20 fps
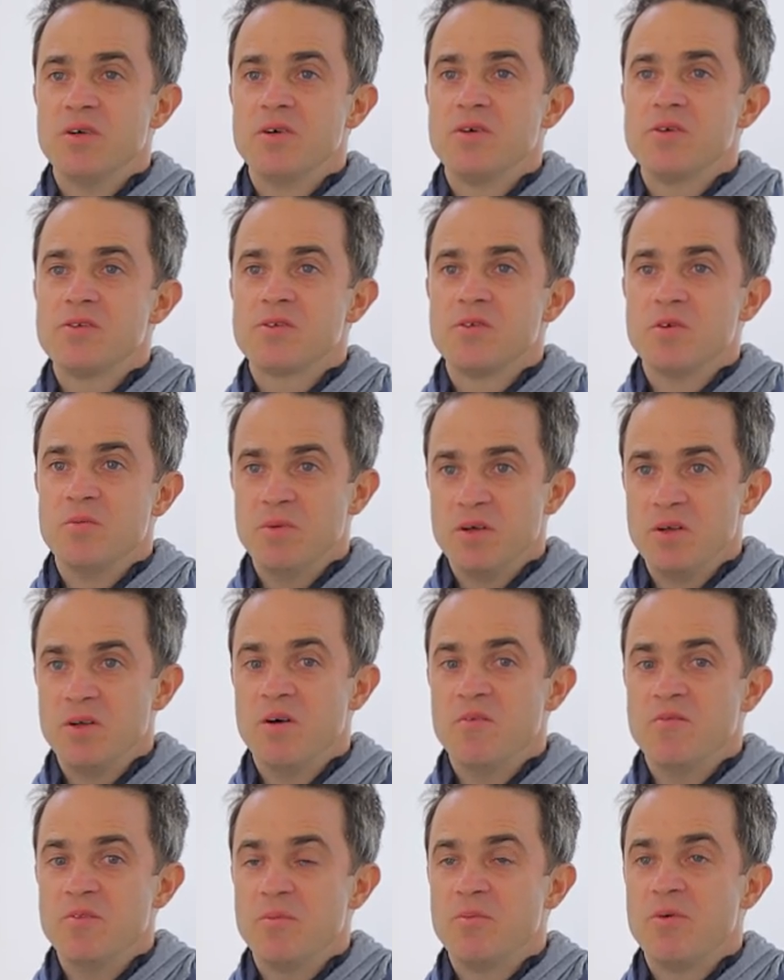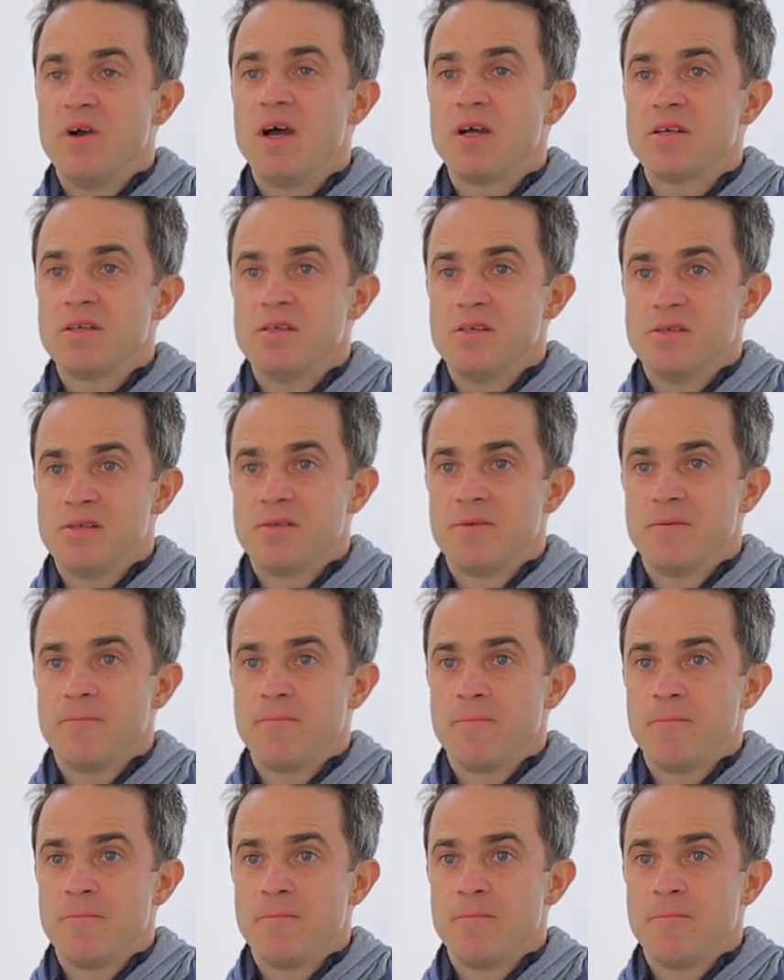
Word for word: rehearsal, but of the practice.